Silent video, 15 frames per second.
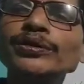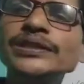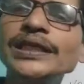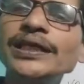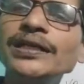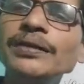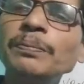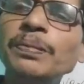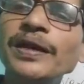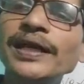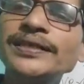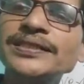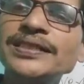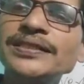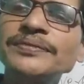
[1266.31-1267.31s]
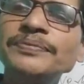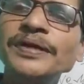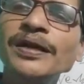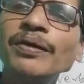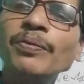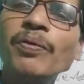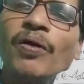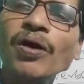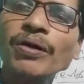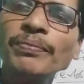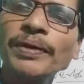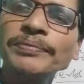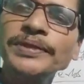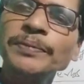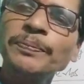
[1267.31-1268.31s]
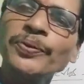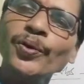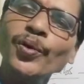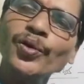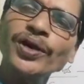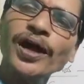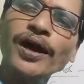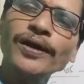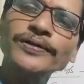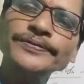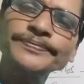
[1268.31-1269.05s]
a reflexive form of the pronoun.